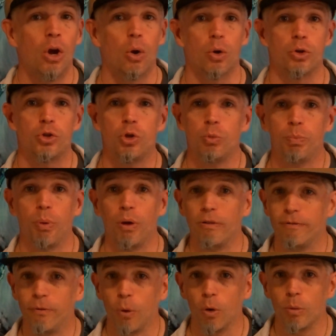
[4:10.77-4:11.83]
or
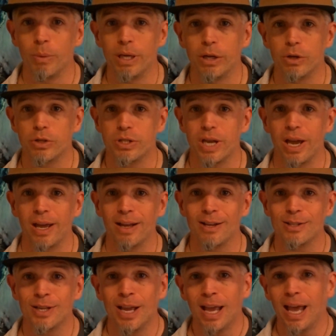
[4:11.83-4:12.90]
2.4 meter
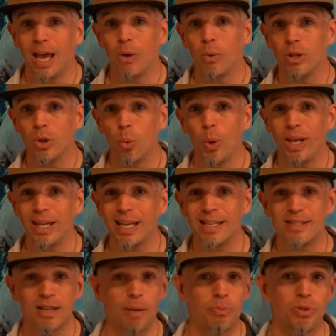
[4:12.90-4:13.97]
sails. And when the wind
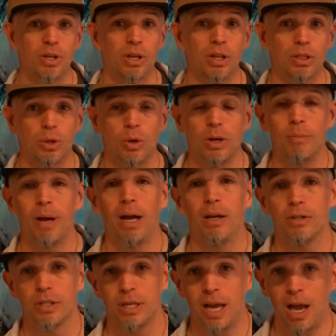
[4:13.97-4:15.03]
gets up to 30
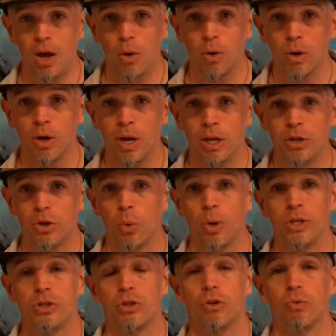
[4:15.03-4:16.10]
miles an hour and you're
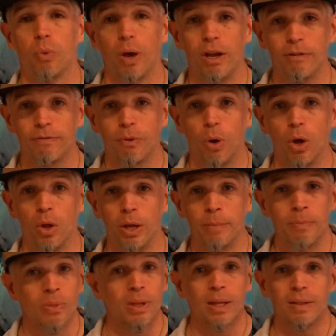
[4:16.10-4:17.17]
windsurf wave foiling,
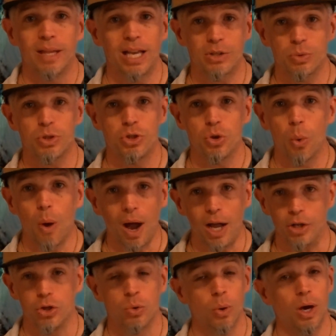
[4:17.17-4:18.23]
that's what you
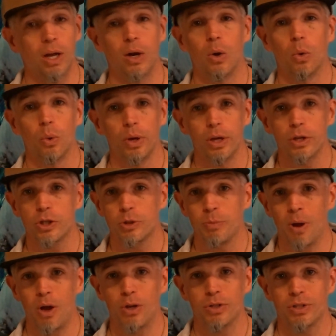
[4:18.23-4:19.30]
want. You want a real
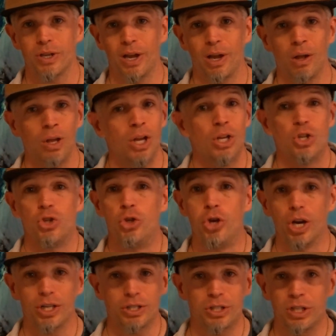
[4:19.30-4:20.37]
small sail,
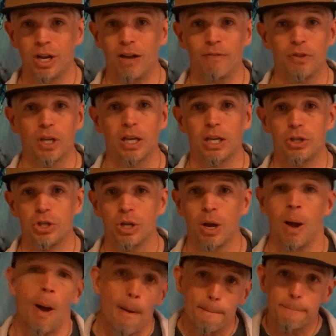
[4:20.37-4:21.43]
just enough to get you
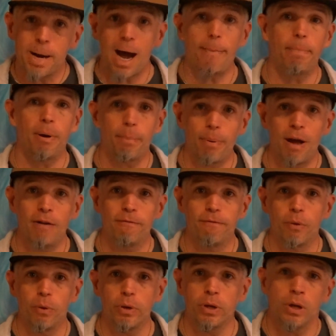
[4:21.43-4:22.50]
to pop up on
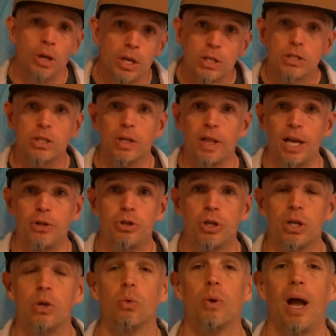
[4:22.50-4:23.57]
foil so that you
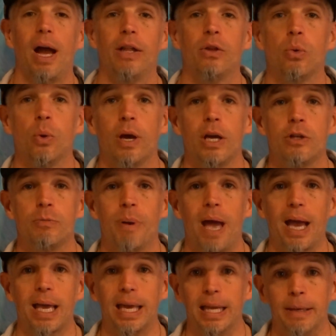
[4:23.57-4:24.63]
can ride the waves
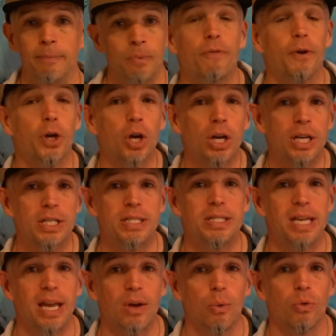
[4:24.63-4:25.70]
back in. If you're going to
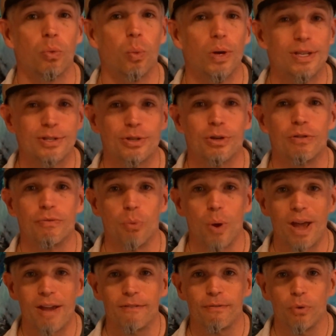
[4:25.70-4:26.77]
stick with windsurf
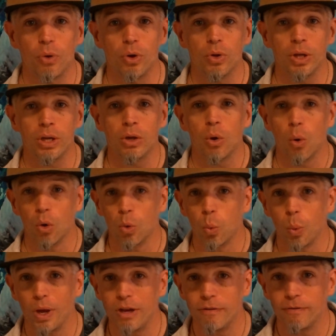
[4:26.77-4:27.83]
wave foiling or
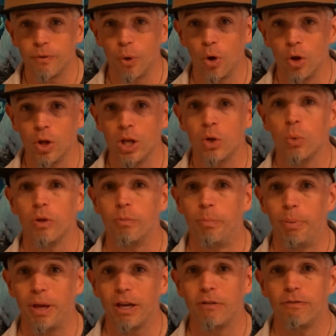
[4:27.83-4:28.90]
wind foiling with
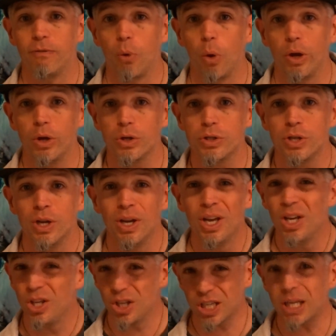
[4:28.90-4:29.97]
big foils,
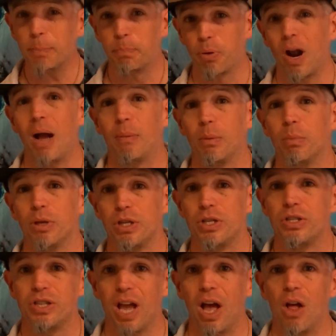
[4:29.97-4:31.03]
you could probably
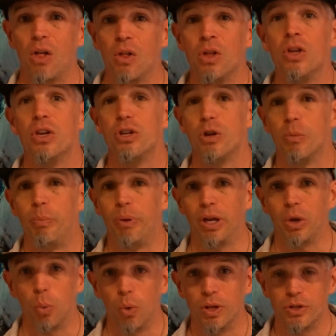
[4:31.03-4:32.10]
sell your
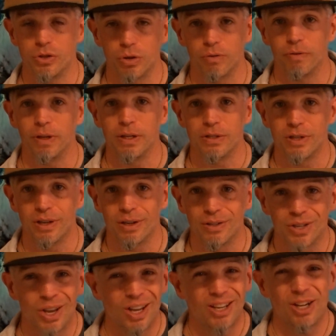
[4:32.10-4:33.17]
big windsurfing
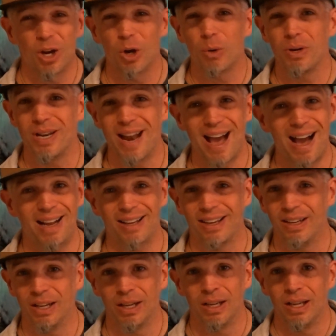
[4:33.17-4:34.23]
sails. You're not
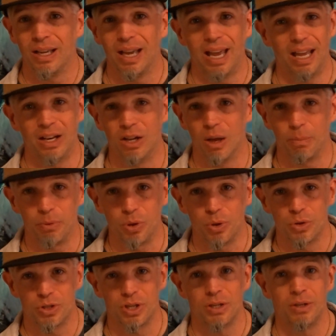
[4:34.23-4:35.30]
going to end up
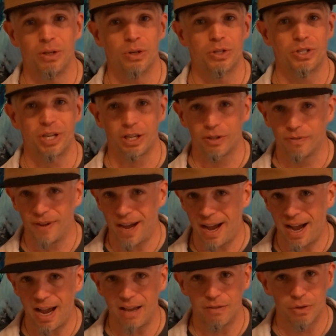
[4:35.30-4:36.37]
using your
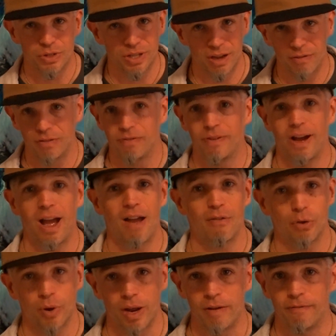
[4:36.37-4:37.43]
6.5, your 7.5,
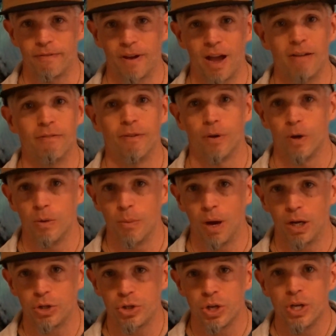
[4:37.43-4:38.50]
your 8.5 very
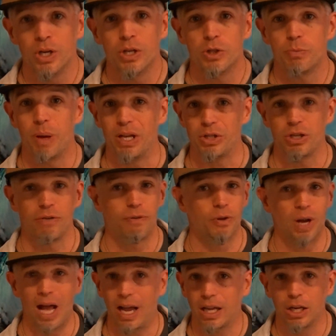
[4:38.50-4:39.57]
much, especially if you're
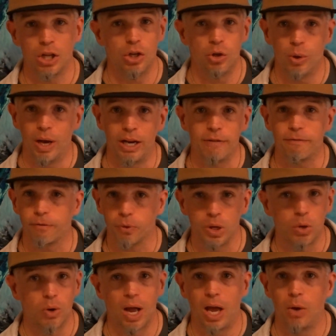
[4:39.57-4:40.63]
not going to do any free
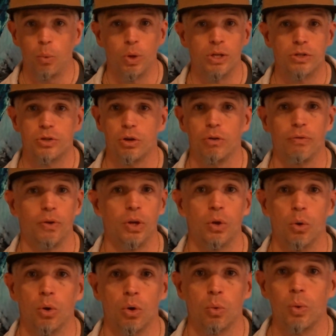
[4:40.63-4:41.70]
ride windsurfing
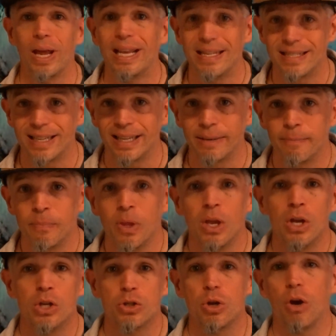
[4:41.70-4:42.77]
or racing.
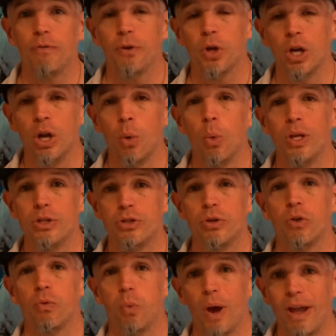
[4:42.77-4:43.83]
So if you're going to
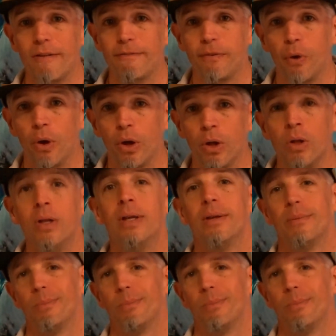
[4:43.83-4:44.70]
windsurf wave foil,